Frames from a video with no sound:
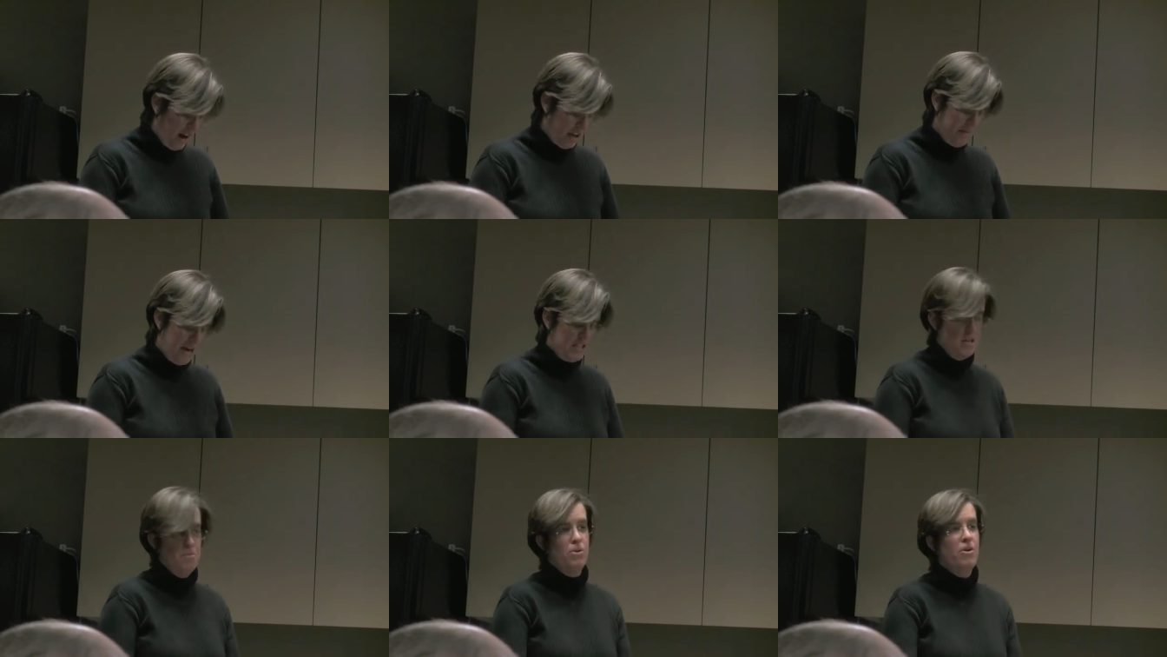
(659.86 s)

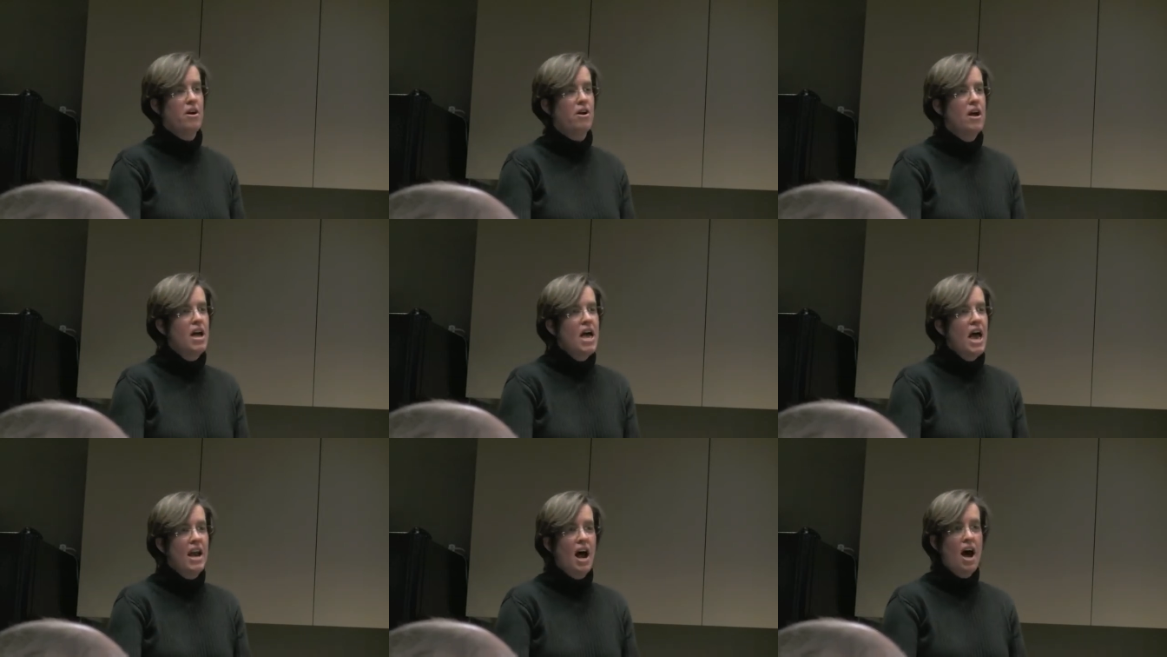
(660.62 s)
occupation and employer.
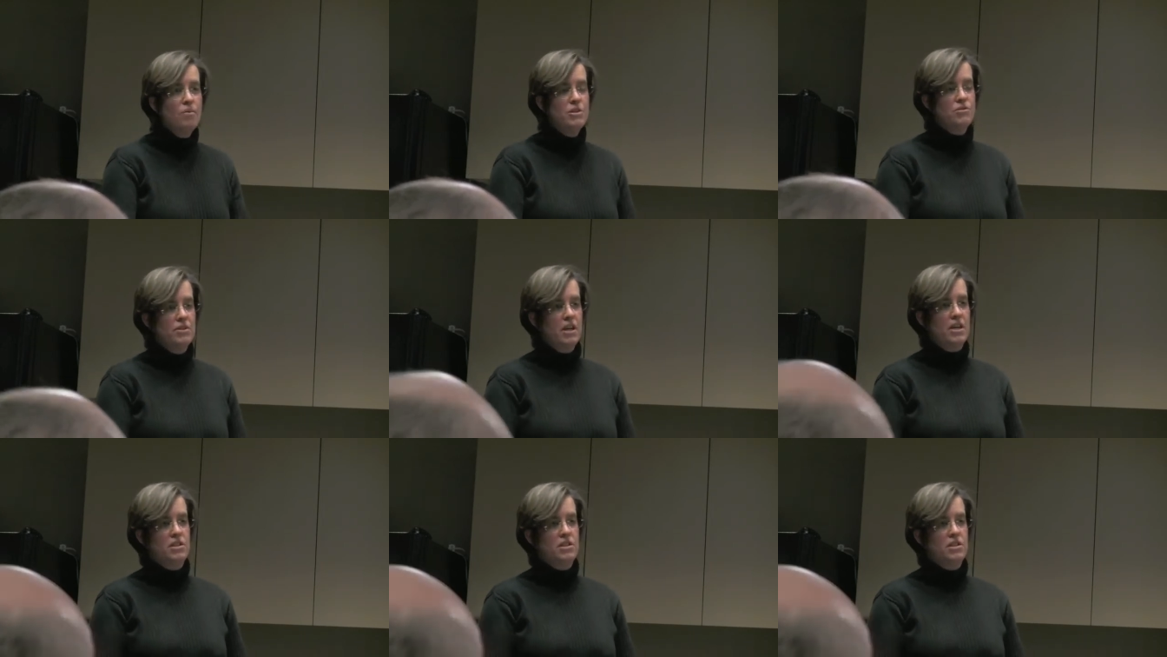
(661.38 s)
And I was really